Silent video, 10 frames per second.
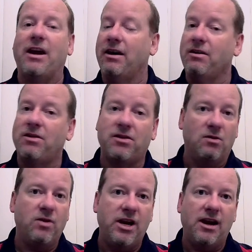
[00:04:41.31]
an
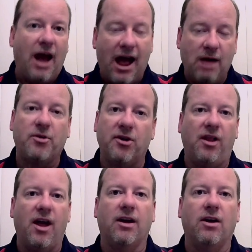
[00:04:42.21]
Ethonian hopper
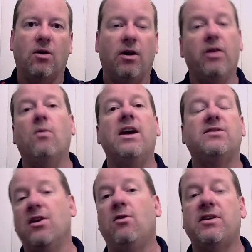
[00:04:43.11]
clock, or
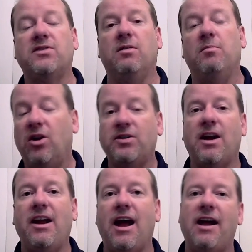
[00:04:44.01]
otherwise known as a
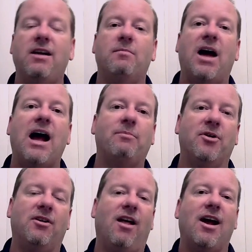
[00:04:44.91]
multi-item hopper
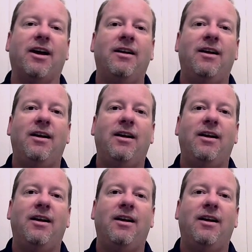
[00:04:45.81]
clock.